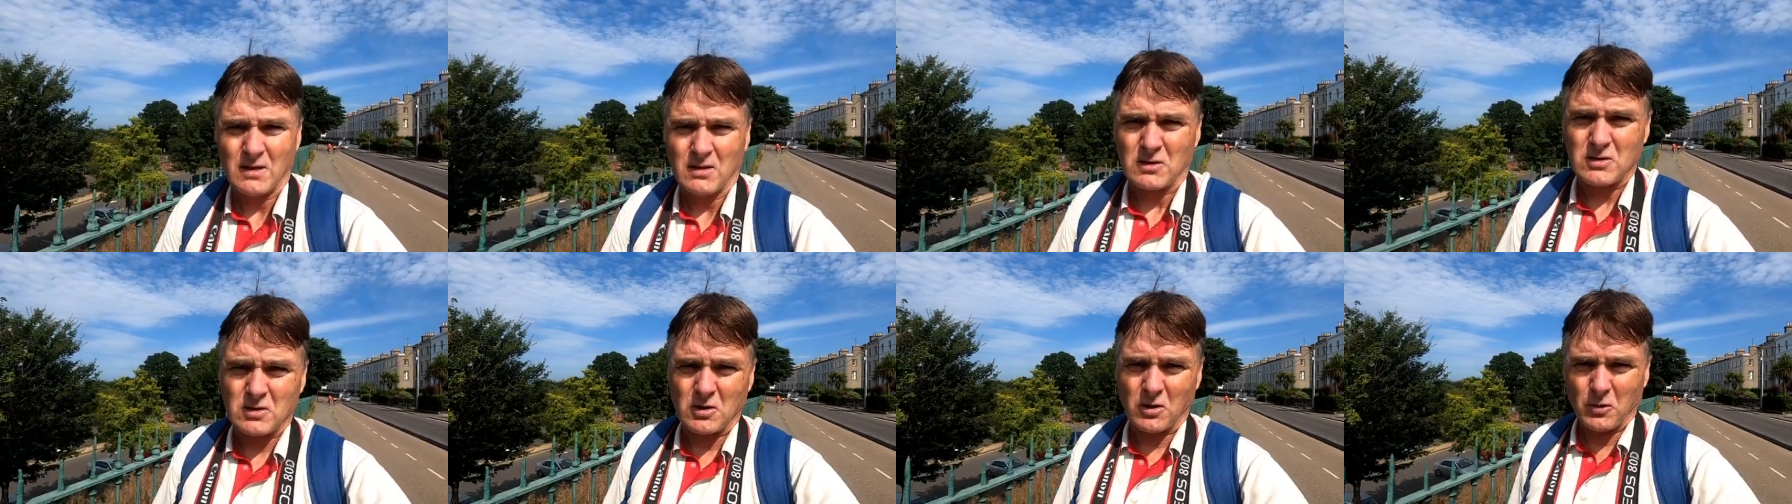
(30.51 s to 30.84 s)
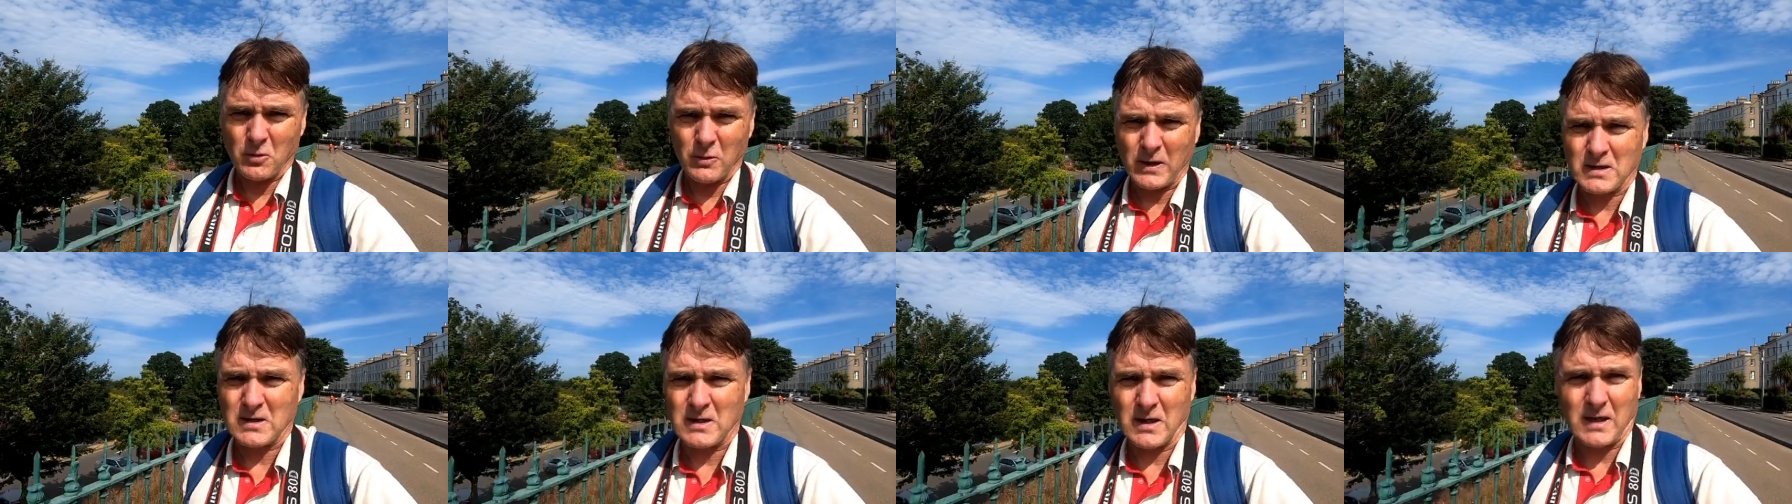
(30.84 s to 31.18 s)

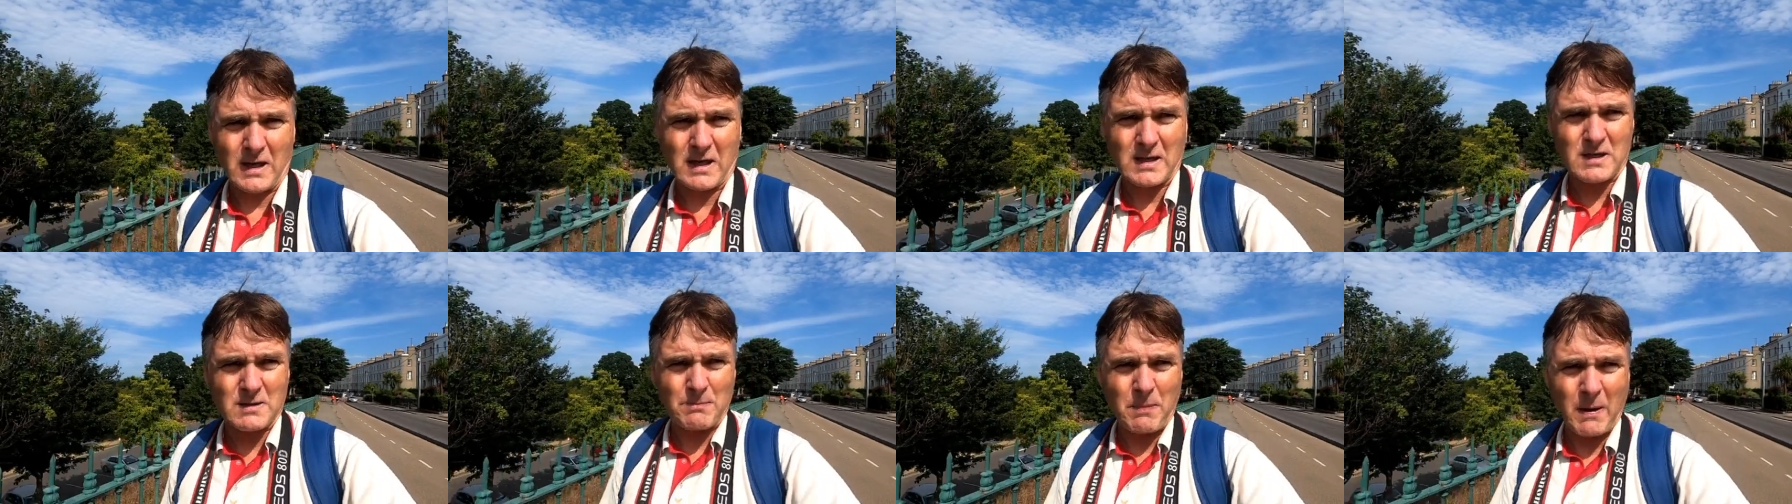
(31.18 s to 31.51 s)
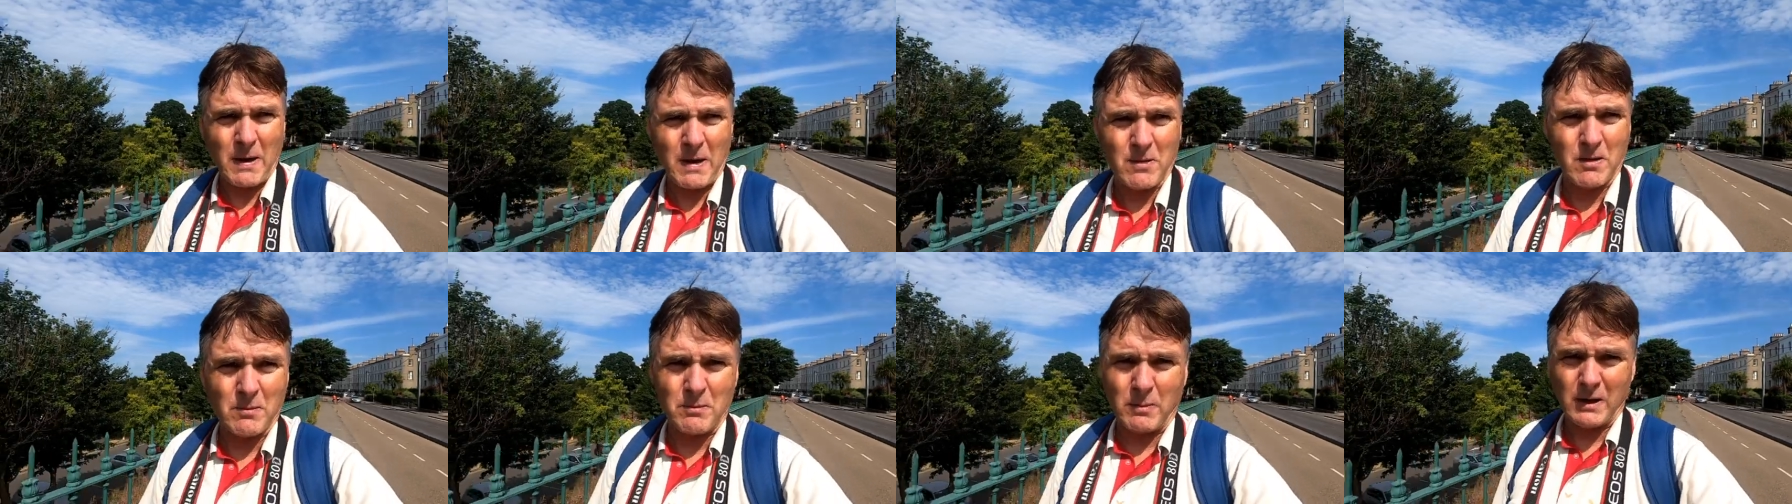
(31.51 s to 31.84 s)
so it's, it's
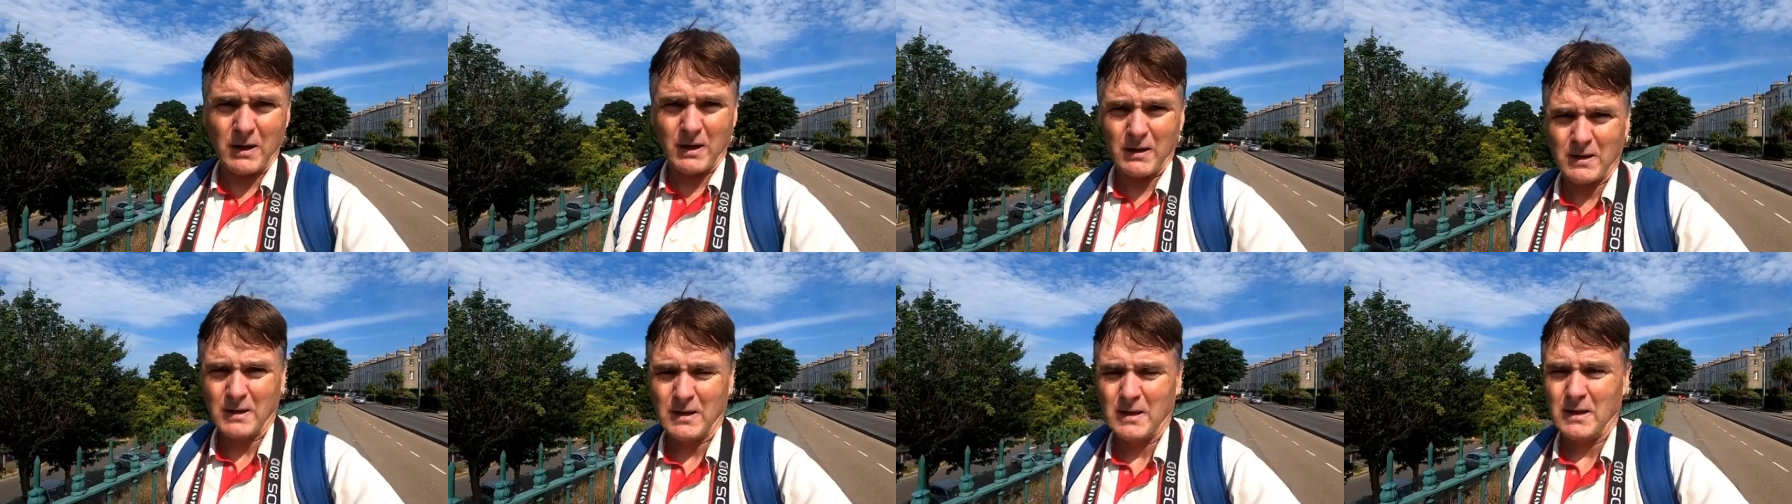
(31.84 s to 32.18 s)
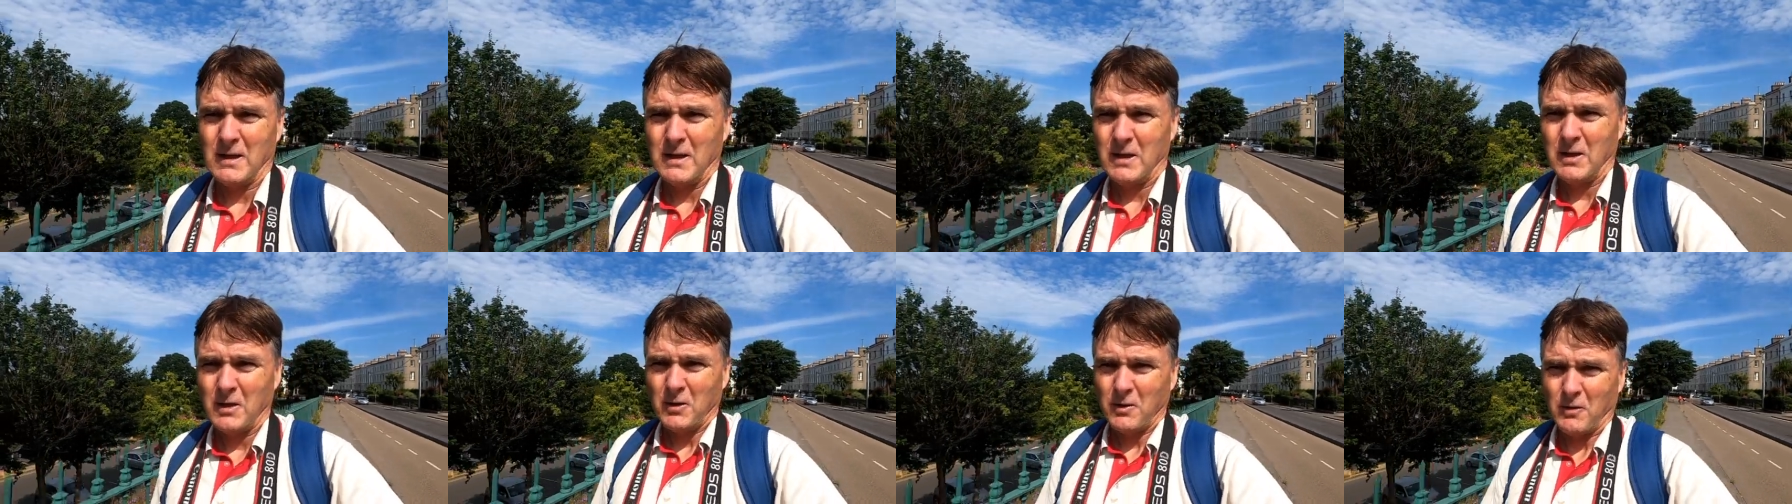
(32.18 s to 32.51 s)
bearable
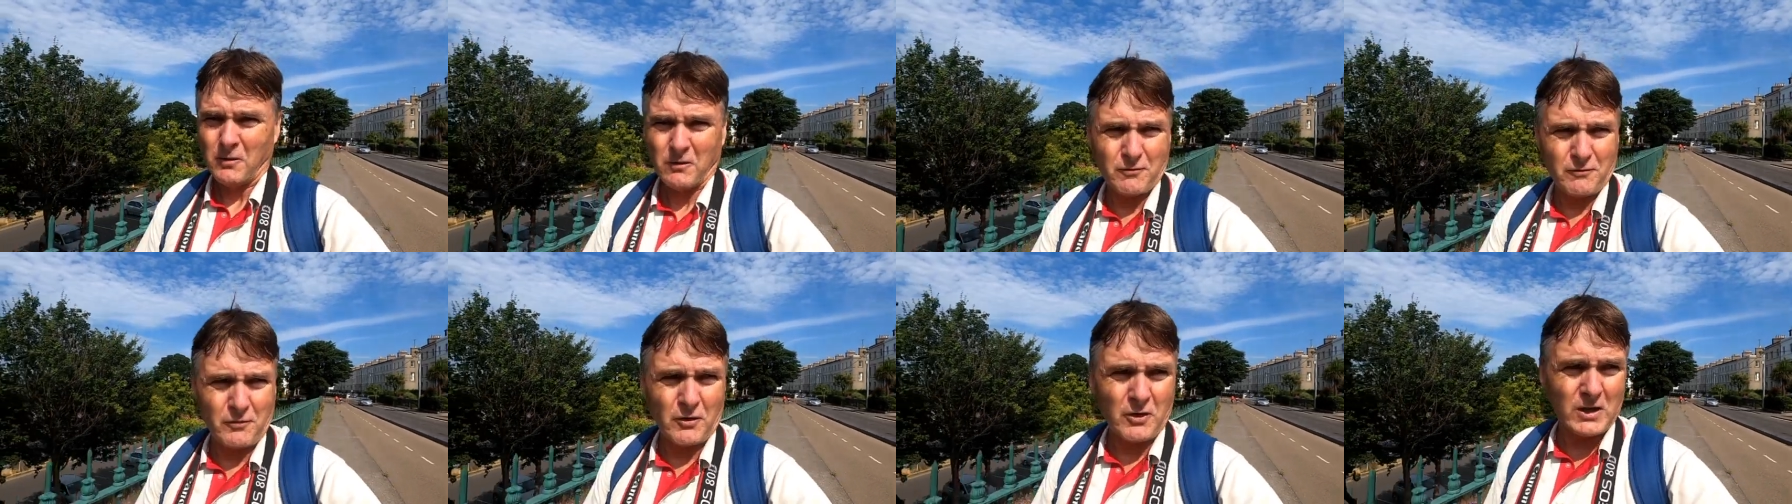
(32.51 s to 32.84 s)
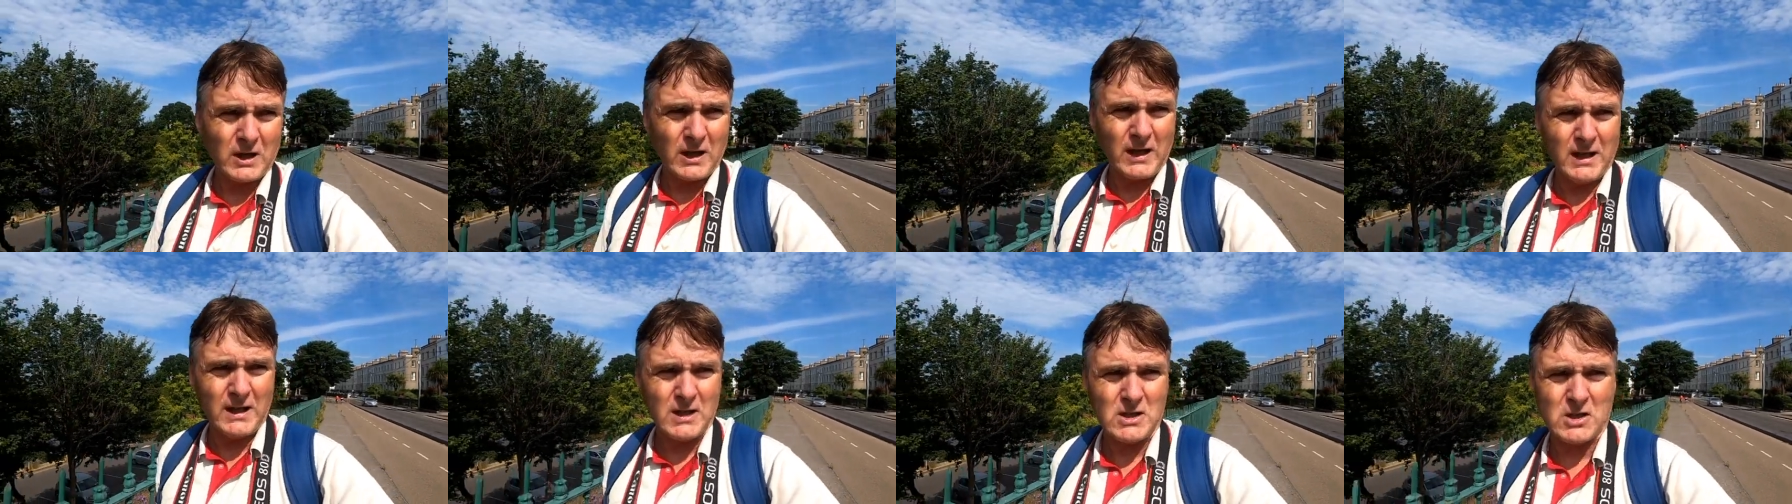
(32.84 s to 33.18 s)
for
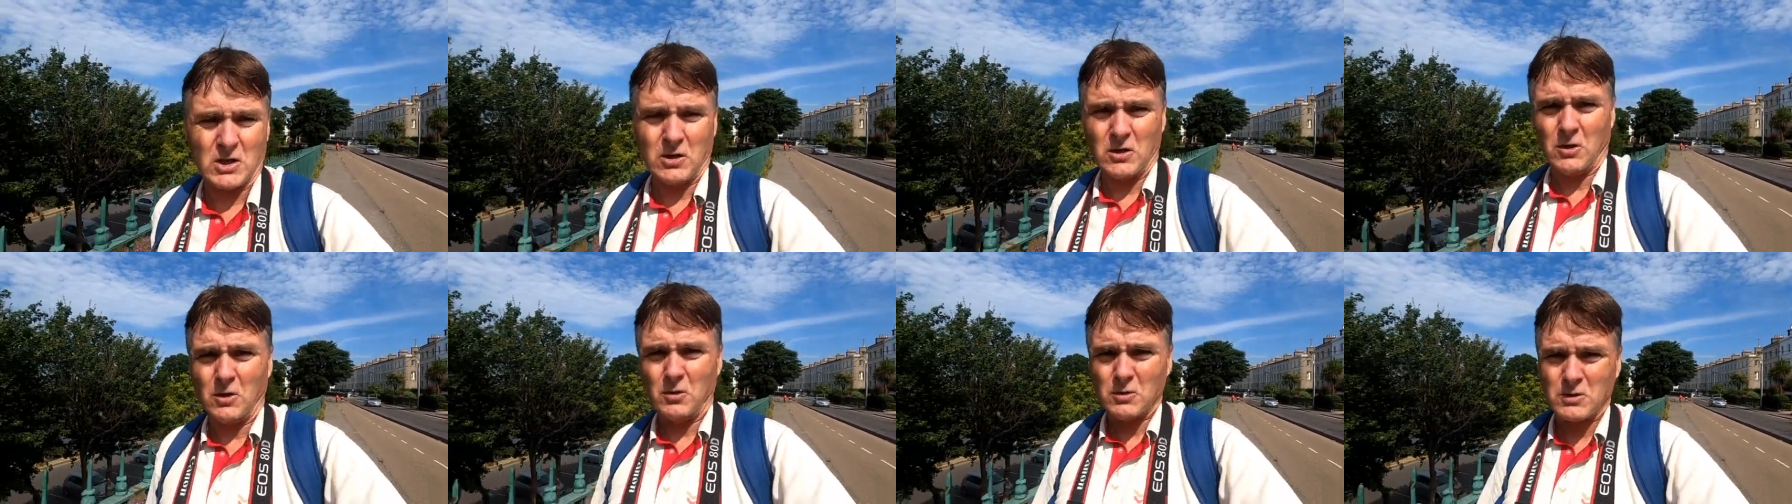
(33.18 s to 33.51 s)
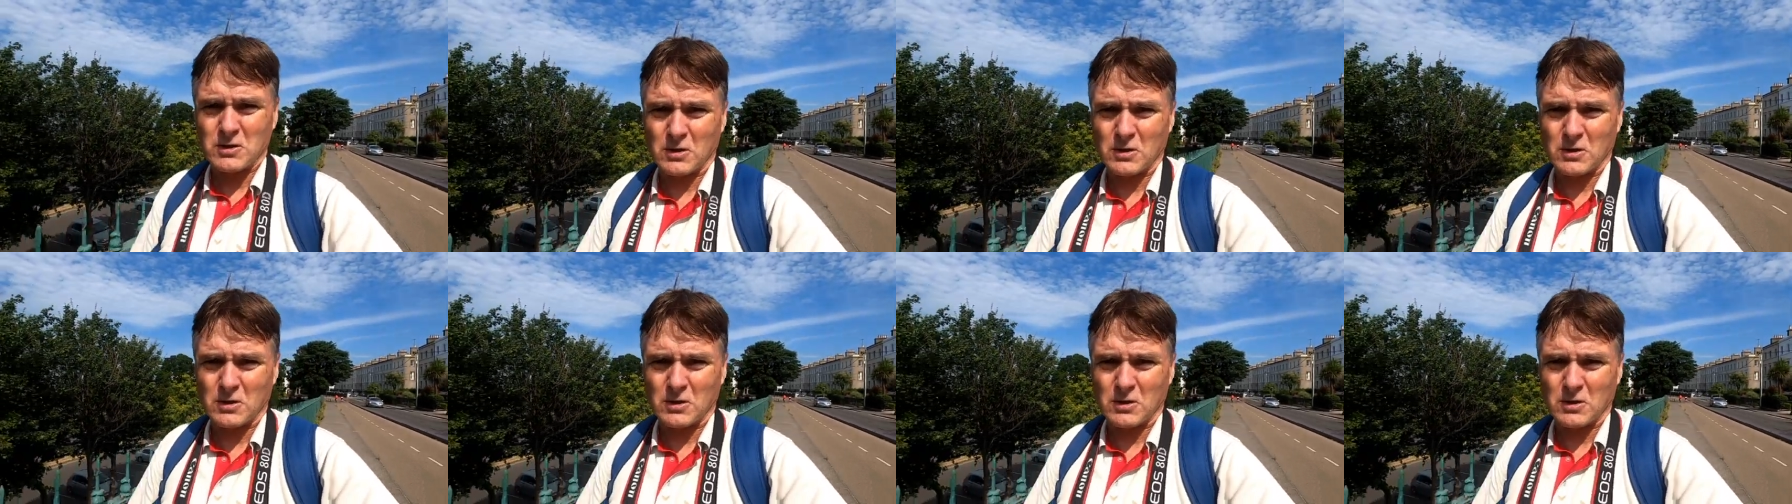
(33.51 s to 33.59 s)
the heat, you know.